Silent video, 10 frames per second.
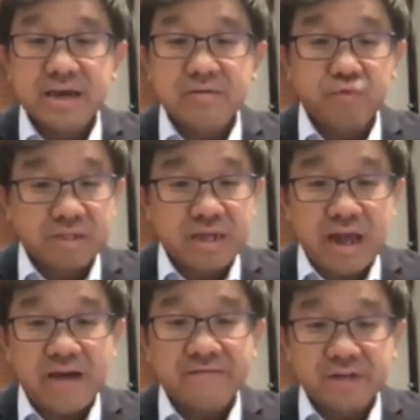And what they
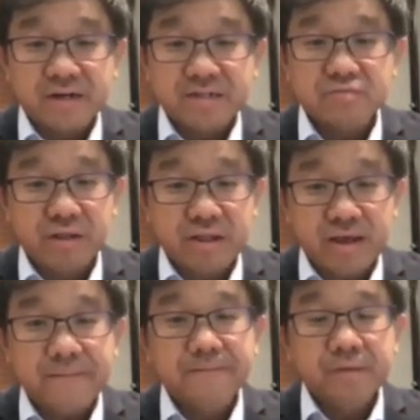have done is when
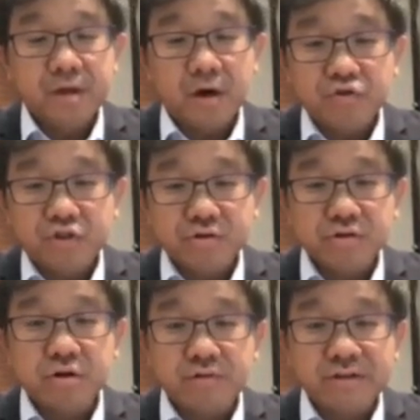they cultured
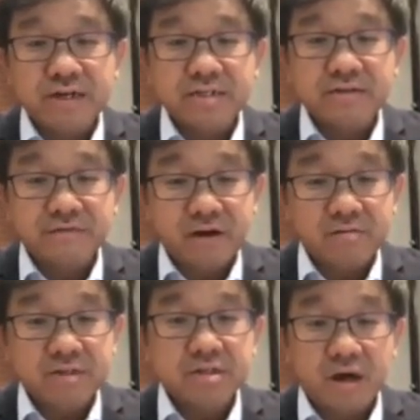COVID-19
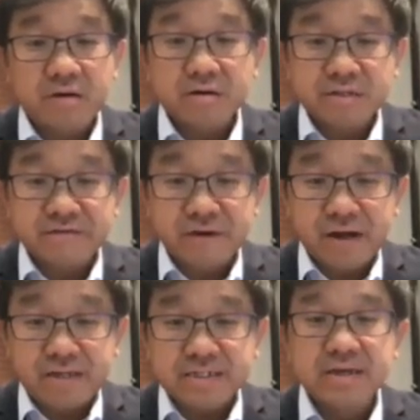virus on our device,